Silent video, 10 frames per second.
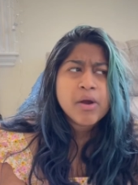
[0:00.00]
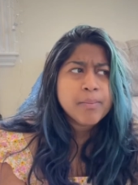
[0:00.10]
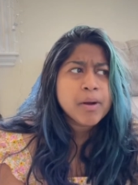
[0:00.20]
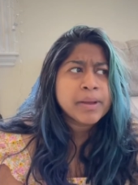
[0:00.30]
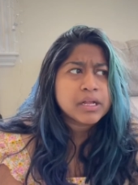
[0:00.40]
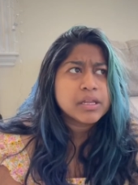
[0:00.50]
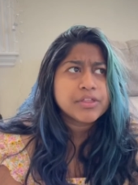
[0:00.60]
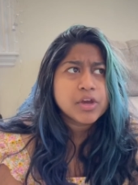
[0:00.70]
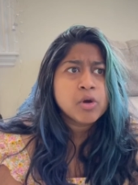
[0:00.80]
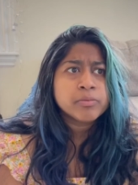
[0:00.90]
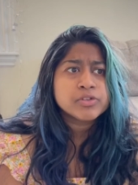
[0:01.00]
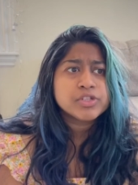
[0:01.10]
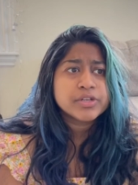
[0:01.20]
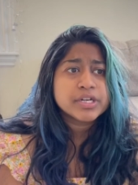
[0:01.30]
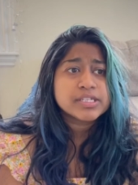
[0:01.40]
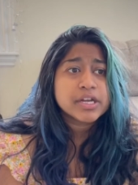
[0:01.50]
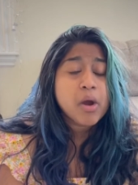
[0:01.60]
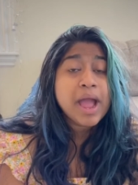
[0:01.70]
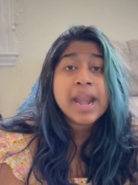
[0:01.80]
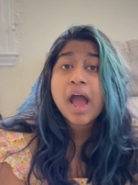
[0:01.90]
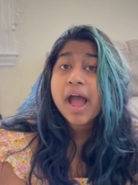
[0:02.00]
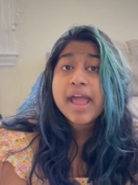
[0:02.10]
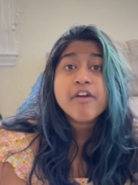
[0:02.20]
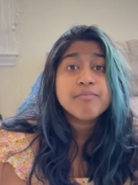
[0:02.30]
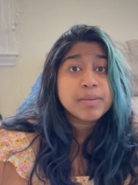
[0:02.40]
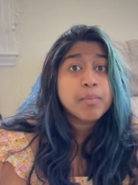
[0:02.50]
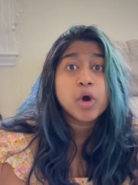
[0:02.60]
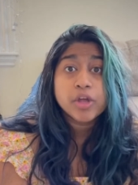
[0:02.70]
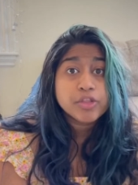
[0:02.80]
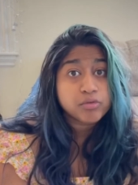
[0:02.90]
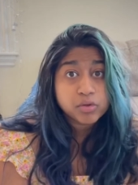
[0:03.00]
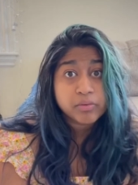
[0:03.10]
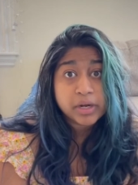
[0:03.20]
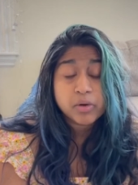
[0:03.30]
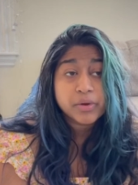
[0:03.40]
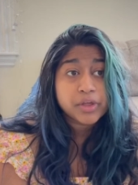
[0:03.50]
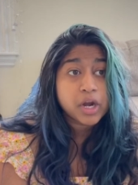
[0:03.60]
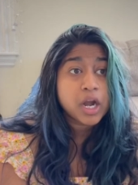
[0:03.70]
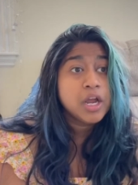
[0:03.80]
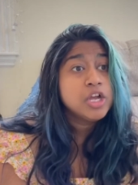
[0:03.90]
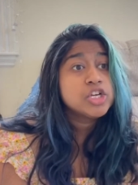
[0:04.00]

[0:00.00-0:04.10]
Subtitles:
I bought my Calathea almost 2 years ago and I have been put through the ringer with her.